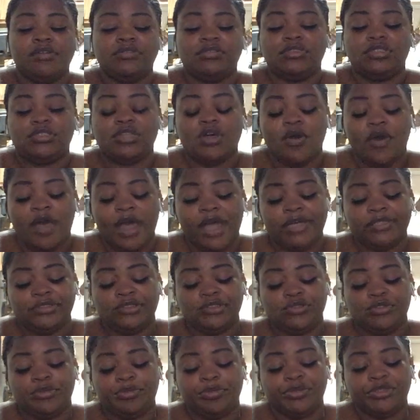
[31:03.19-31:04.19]
So, I
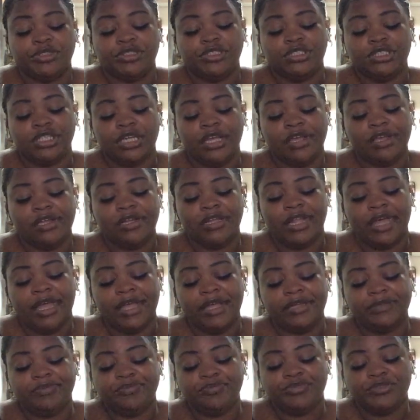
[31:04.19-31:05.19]
do appreciate,
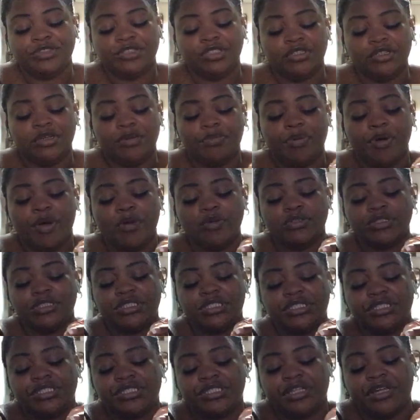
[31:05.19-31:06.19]
like, the little posts
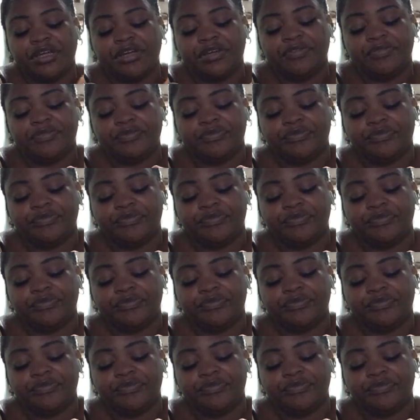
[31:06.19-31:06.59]
and stuff